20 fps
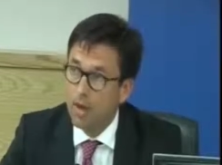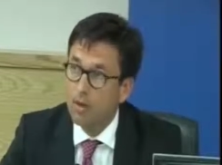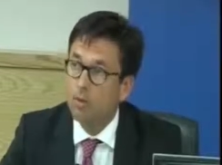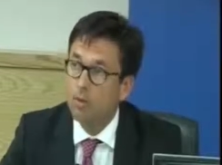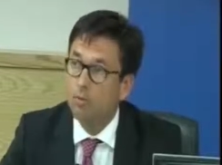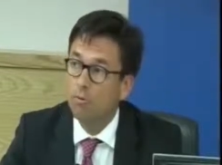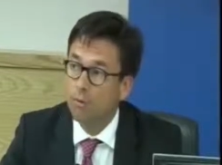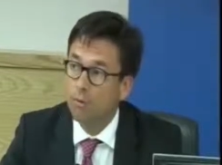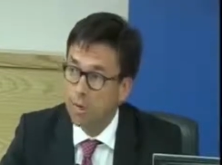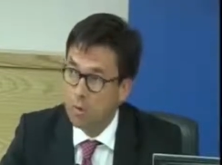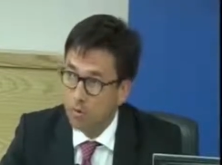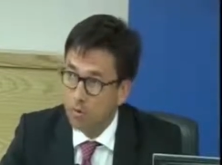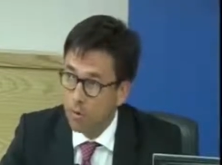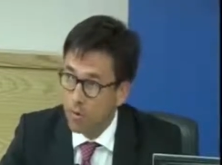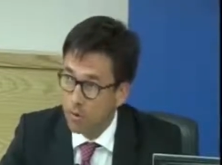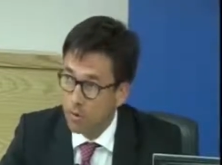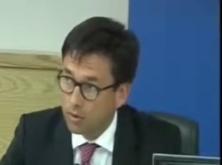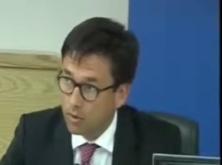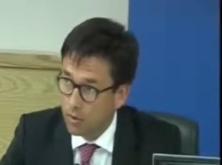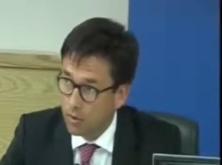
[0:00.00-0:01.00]
and a rich
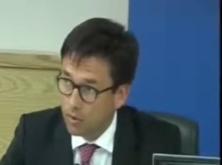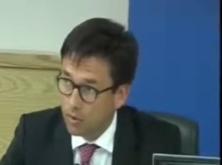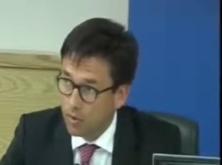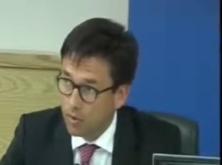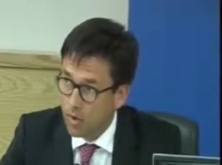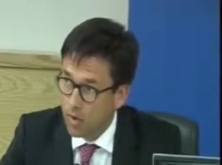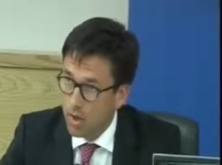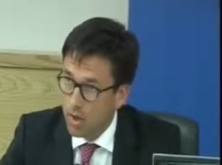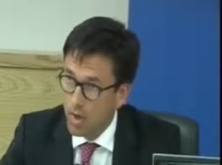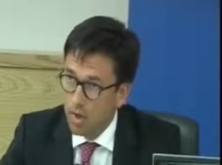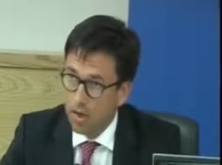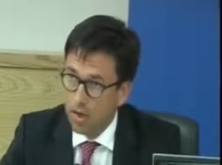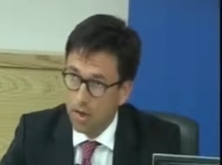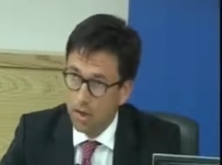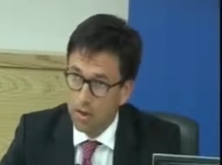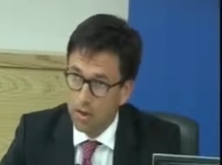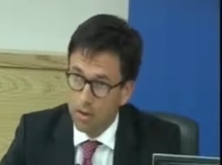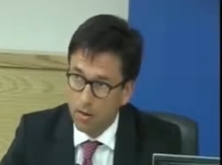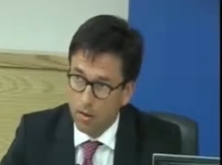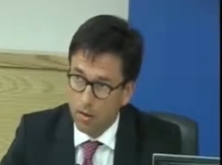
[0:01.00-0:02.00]
one too,
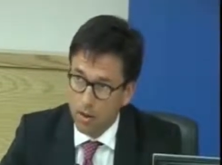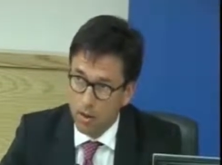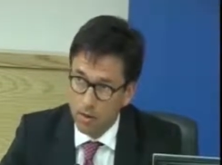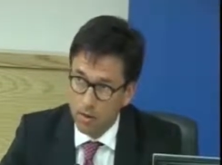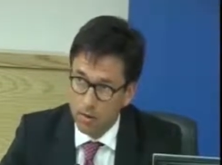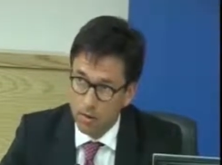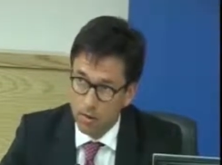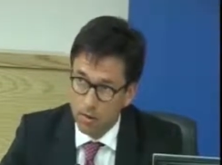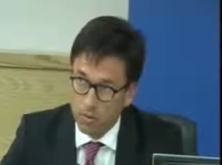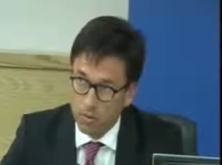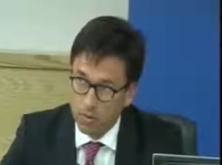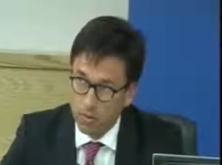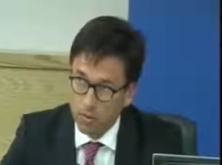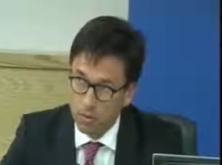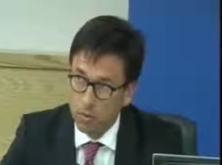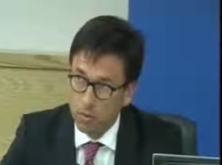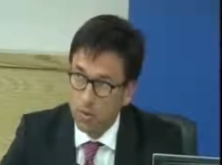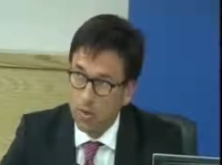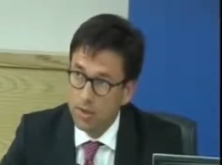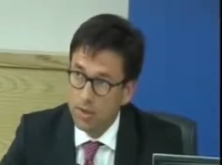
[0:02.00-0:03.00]
and
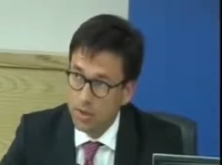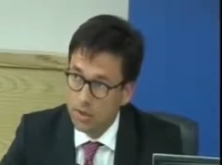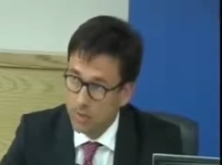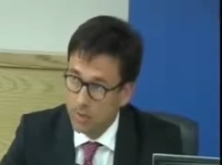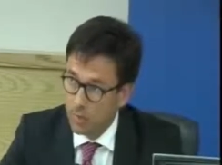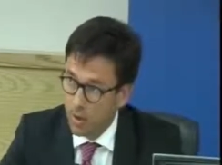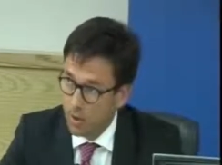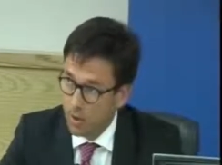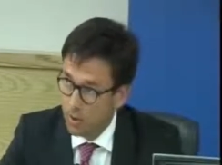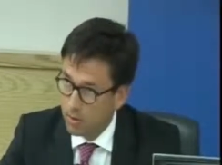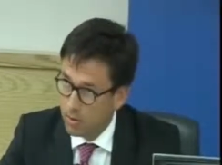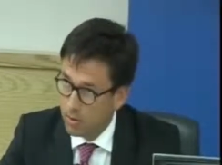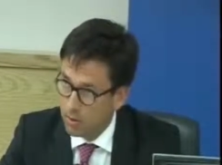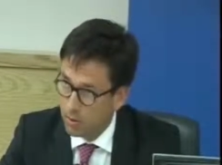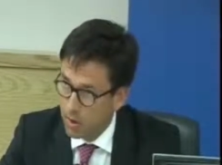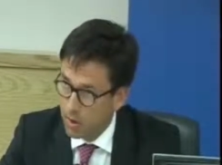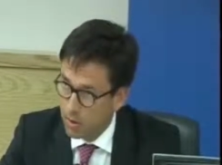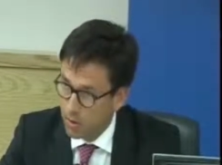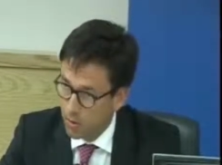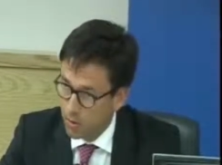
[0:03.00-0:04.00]
US-inspired
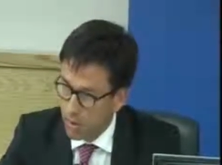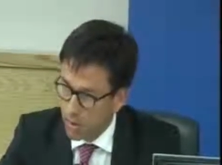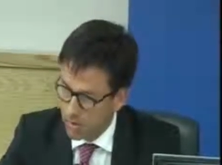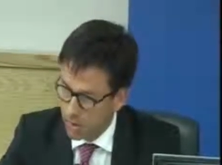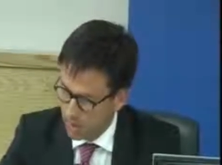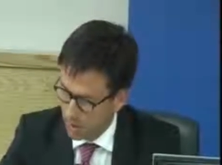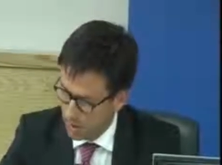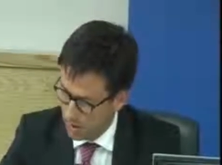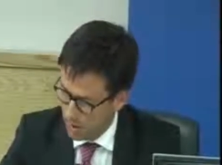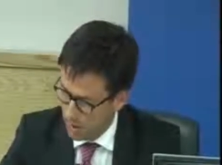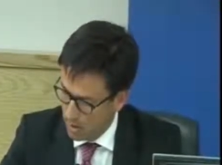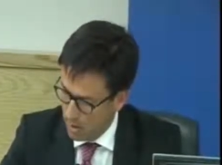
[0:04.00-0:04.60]
in many ways.